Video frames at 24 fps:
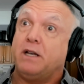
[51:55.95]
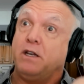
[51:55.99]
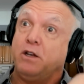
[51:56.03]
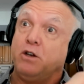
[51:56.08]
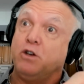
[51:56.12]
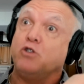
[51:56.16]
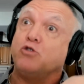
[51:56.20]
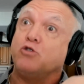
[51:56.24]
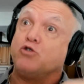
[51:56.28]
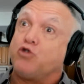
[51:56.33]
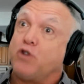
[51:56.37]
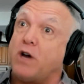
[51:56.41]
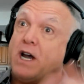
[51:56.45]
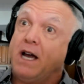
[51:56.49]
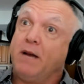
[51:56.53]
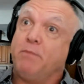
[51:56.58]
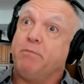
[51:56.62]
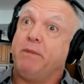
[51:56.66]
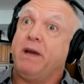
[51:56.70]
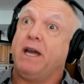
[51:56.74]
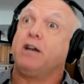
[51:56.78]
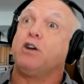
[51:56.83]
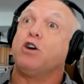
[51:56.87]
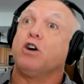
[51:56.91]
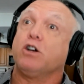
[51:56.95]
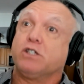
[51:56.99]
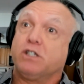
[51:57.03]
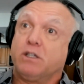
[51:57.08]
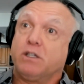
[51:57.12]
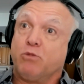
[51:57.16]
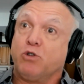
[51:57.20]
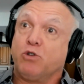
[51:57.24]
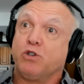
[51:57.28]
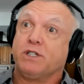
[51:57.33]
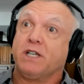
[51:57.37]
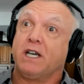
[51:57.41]
and you try and make
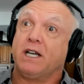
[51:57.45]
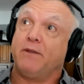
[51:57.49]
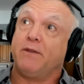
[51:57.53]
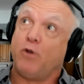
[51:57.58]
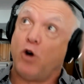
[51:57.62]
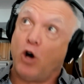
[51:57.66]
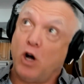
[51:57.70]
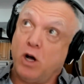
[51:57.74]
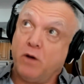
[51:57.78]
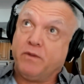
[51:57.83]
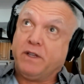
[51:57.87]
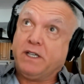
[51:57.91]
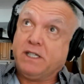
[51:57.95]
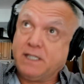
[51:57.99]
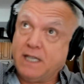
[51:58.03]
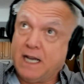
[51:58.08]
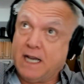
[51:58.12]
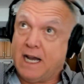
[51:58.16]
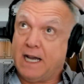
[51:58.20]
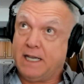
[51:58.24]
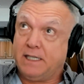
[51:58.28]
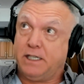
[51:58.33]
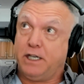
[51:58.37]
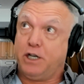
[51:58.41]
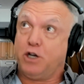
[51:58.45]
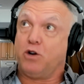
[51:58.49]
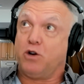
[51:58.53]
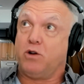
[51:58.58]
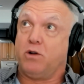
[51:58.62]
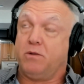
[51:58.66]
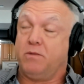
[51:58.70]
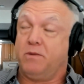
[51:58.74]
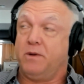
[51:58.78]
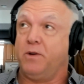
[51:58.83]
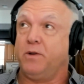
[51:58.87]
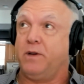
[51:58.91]
customers out of all these guys here,
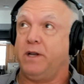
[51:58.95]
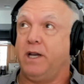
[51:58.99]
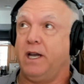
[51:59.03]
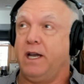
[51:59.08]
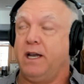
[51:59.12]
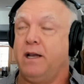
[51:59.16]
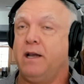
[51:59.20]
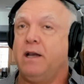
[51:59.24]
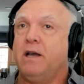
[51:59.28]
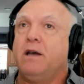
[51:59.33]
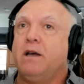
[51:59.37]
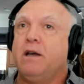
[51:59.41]
okay?